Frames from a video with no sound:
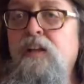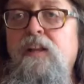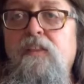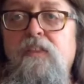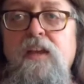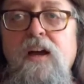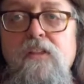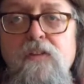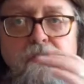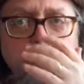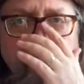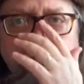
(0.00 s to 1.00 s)
The other
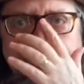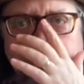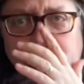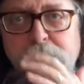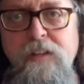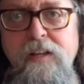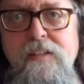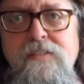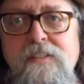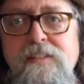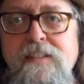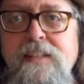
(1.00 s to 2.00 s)
very close
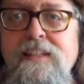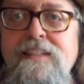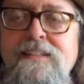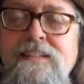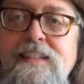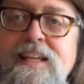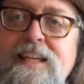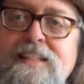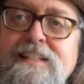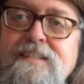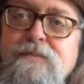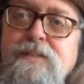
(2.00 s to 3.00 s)
cousin is
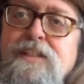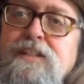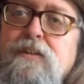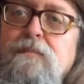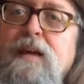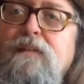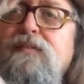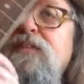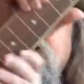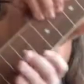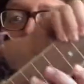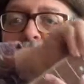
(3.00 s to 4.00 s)
this, which you may have
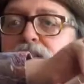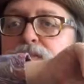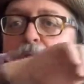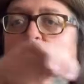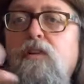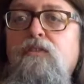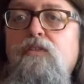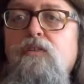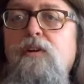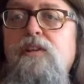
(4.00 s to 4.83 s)
seen last fall too.